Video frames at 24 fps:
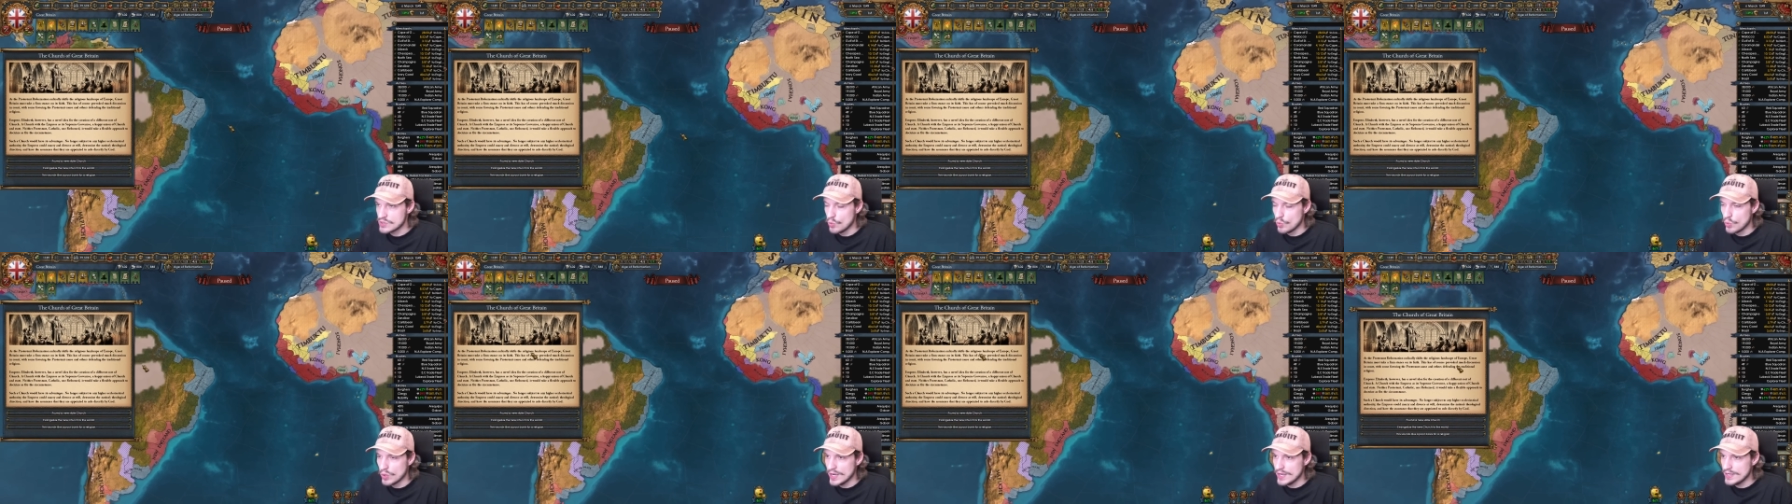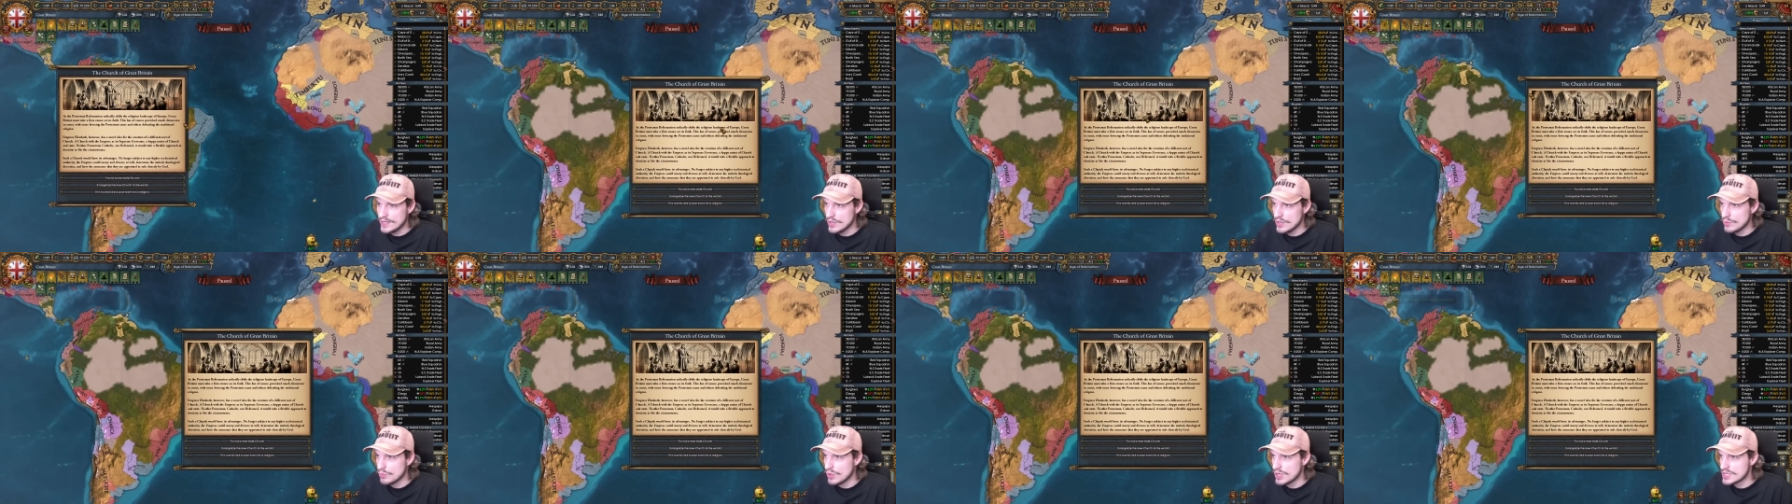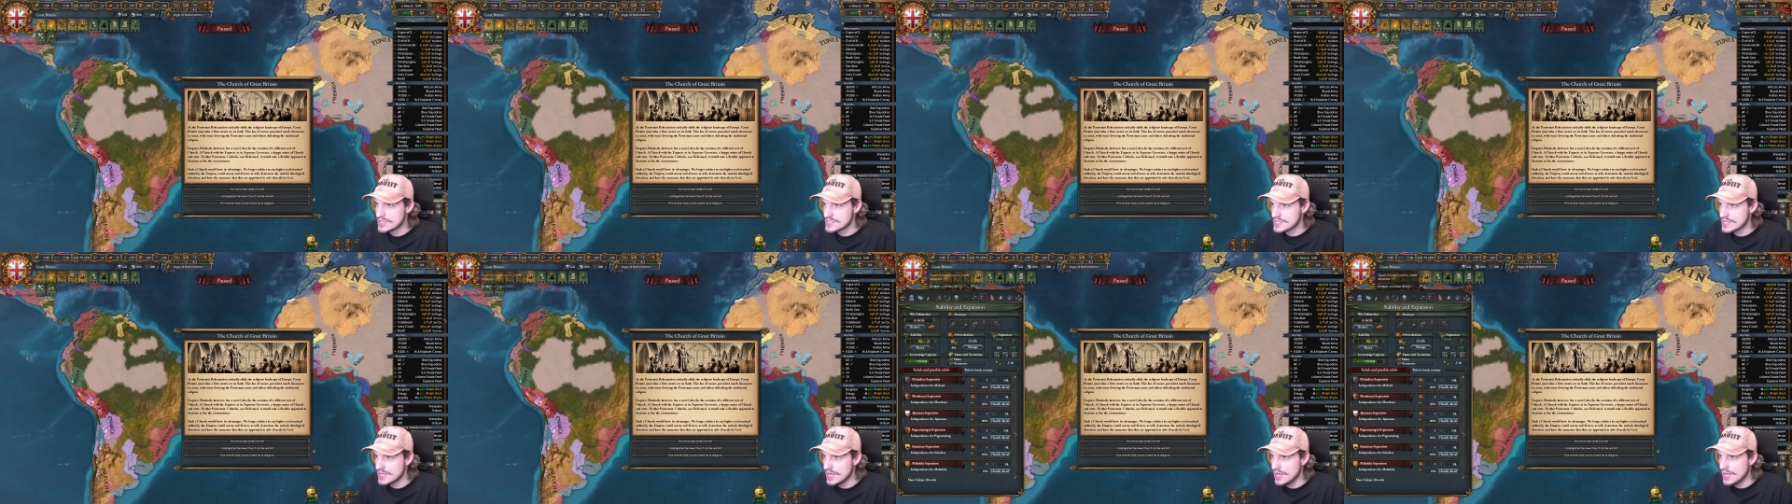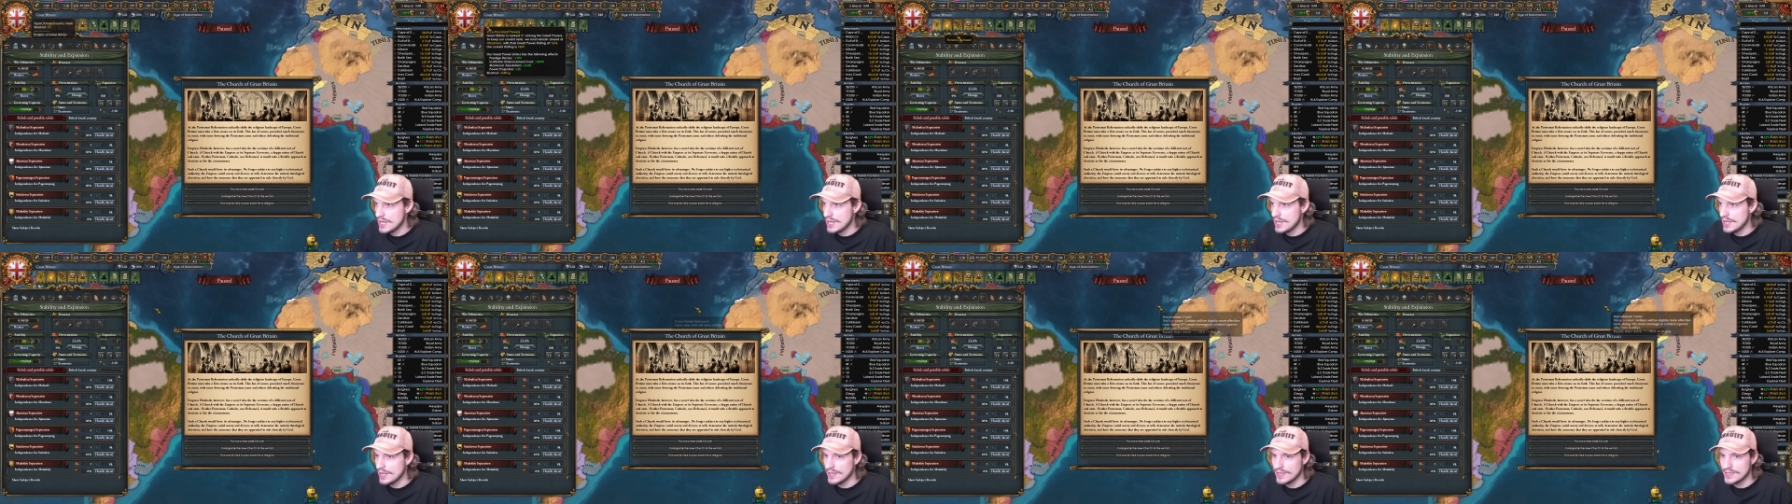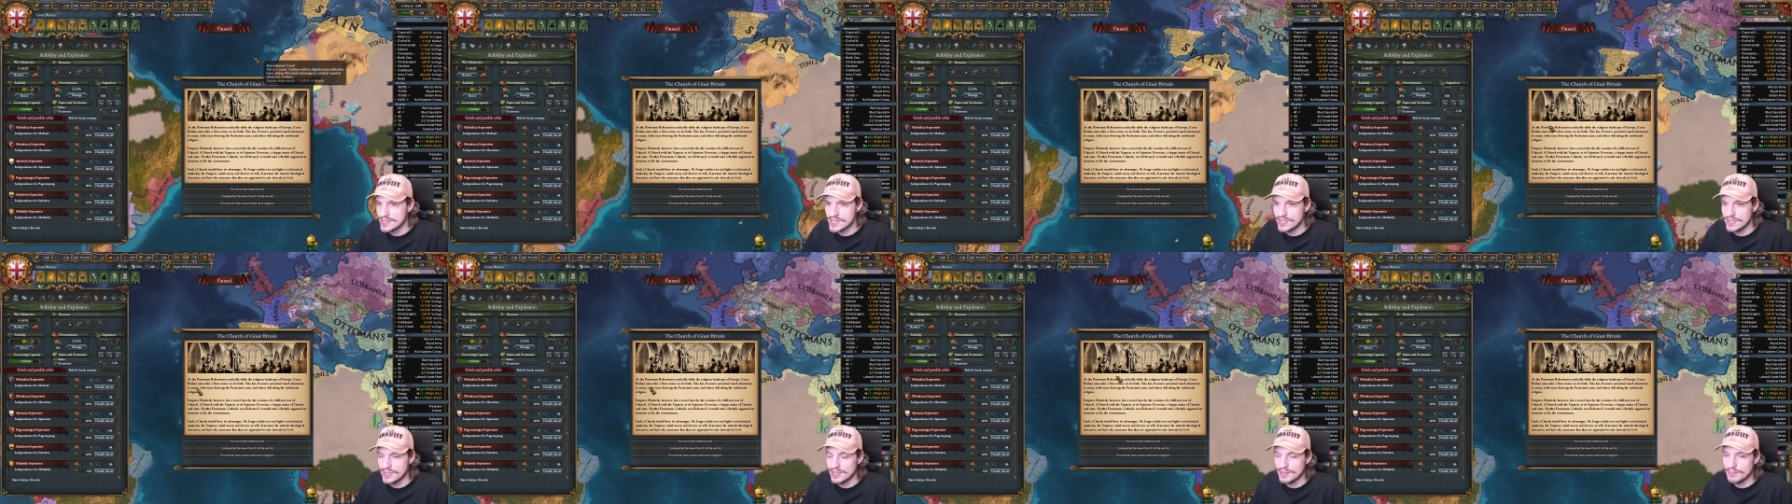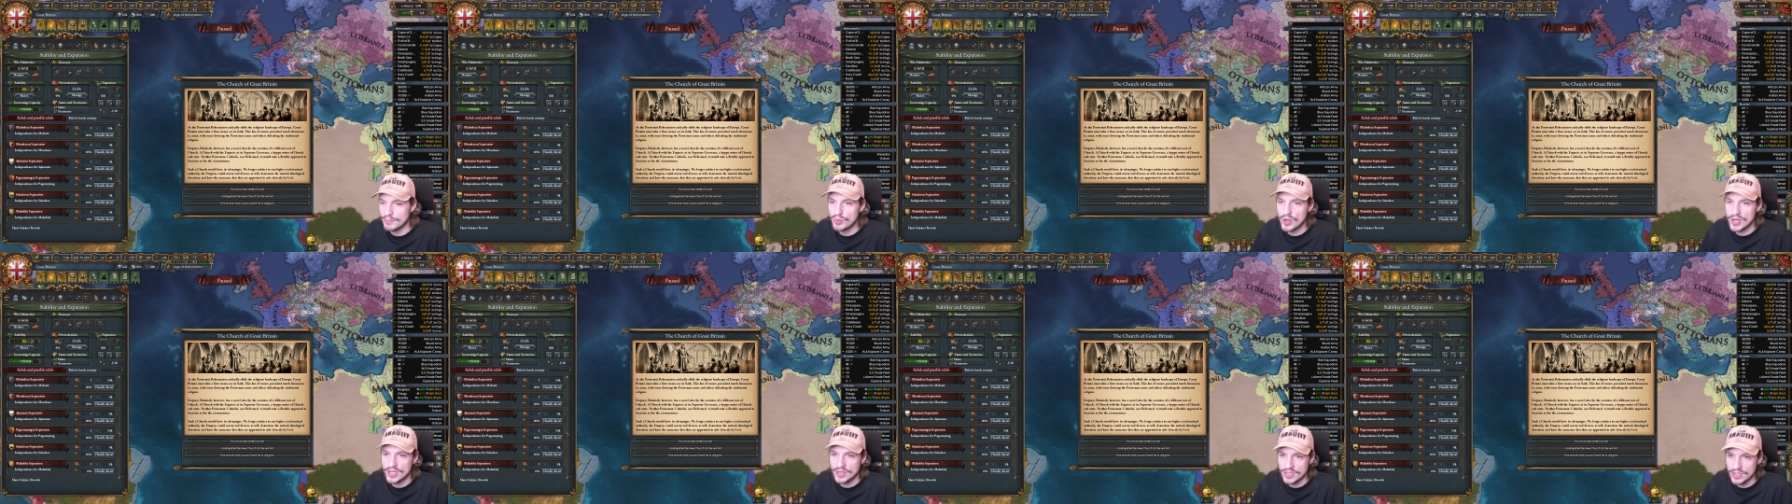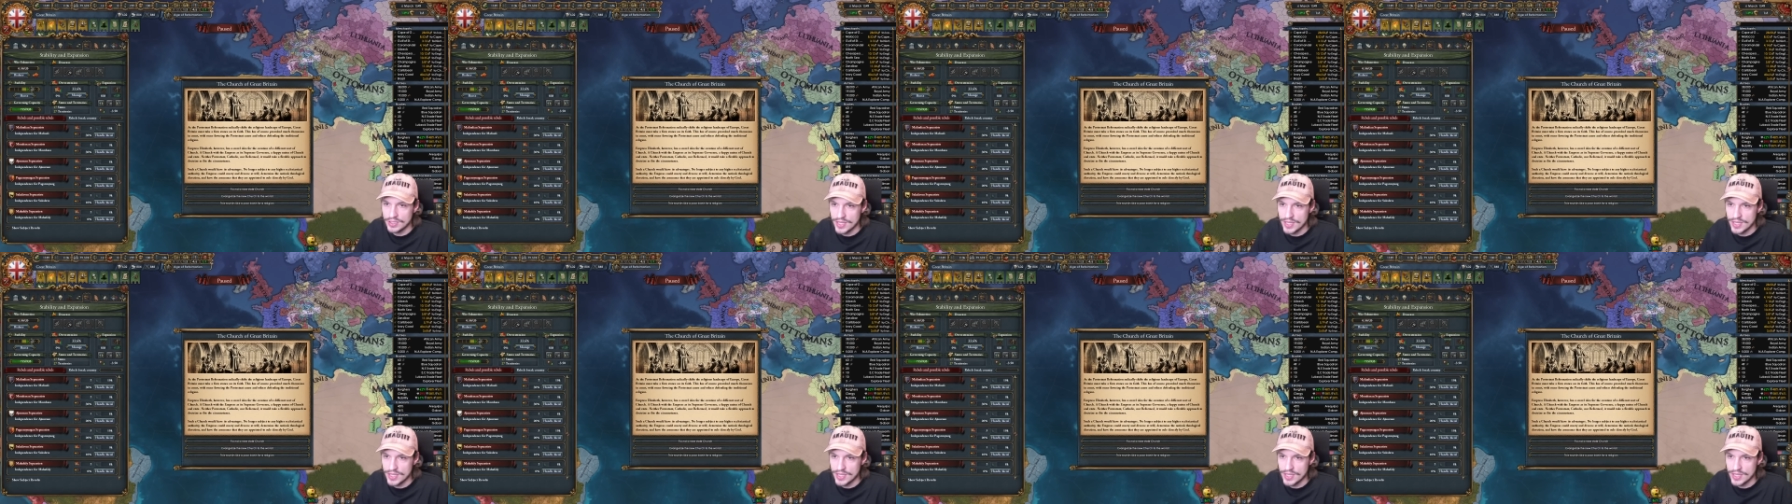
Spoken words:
What I did was break the